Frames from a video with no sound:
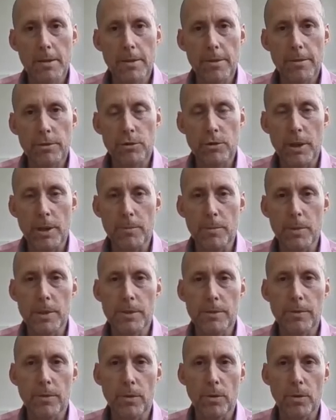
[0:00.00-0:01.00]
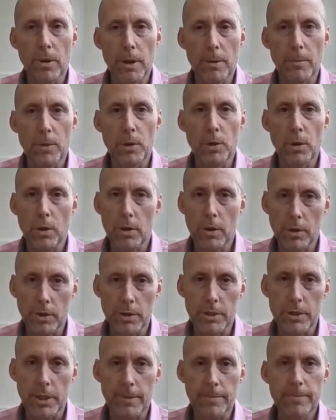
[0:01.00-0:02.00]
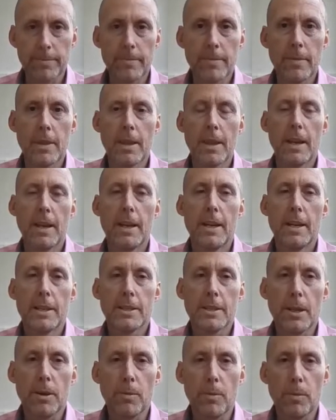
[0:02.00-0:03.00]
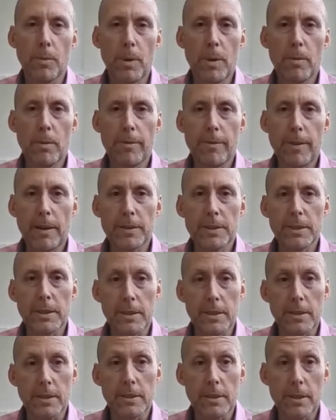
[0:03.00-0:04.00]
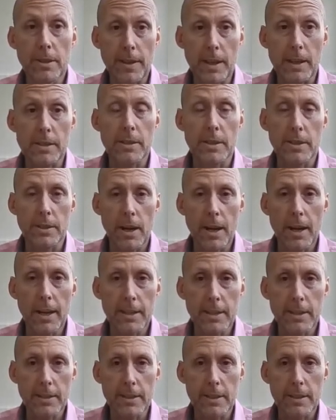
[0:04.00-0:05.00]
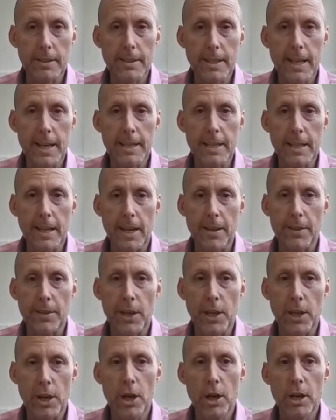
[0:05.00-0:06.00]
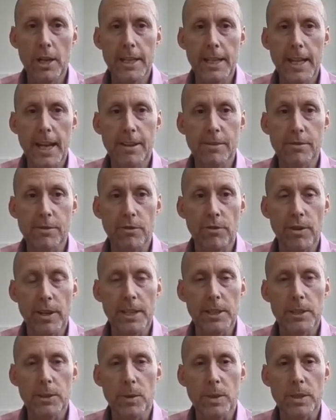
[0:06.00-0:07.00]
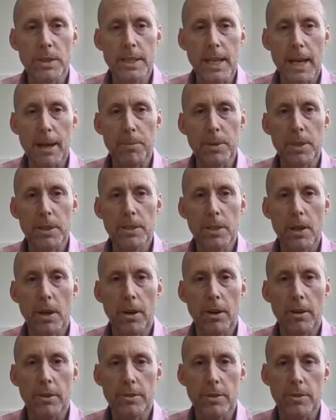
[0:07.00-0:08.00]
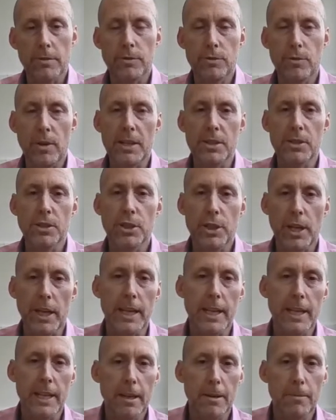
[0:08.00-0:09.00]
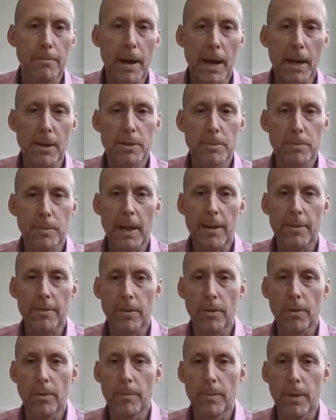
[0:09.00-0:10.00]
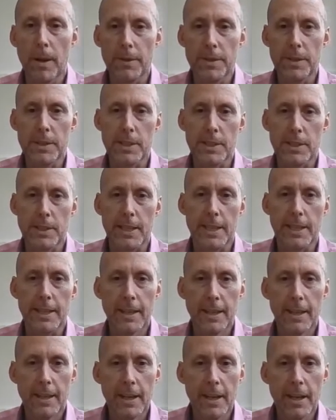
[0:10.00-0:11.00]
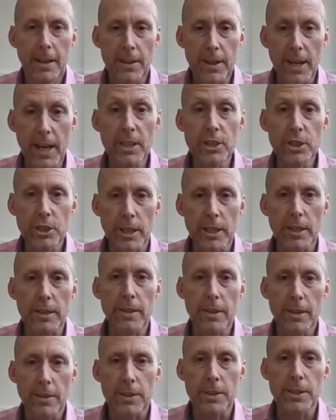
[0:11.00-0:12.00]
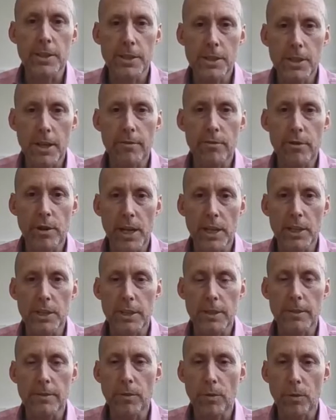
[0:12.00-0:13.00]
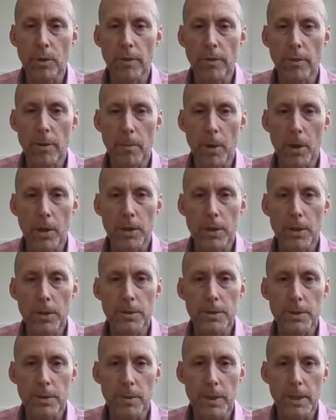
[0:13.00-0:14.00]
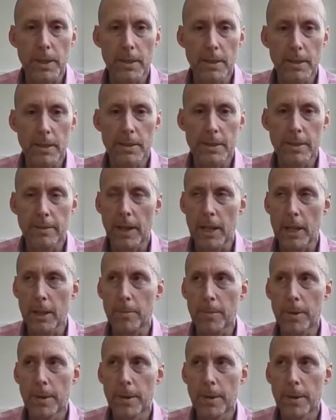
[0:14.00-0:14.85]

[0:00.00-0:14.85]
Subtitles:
treatments for immune oncology. So we were founded in 2009, as I said, and the early days were really to establish our sort of transgenic mouse platform. And this is the engine, the discovery engine for all of our molecules that we develop.